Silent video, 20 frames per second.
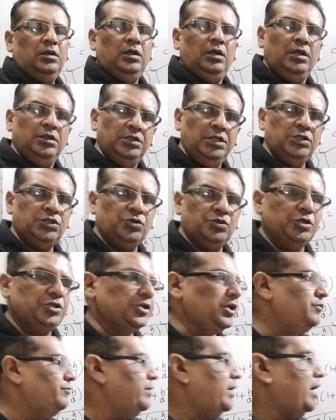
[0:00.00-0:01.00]
in this
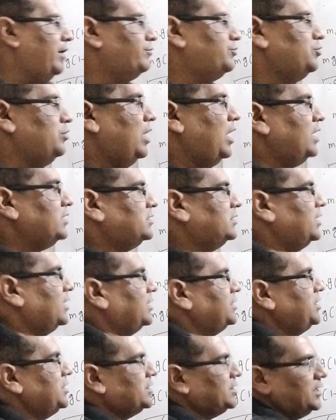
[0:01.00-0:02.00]
question we have to ask the
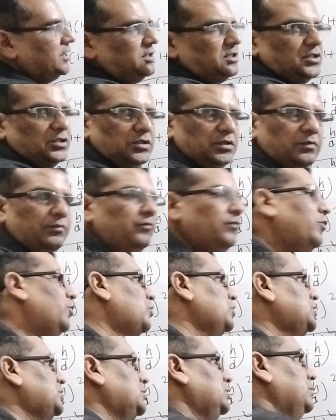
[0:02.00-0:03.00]
resistance
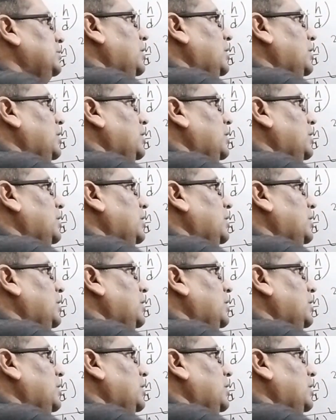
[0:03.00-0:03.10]
force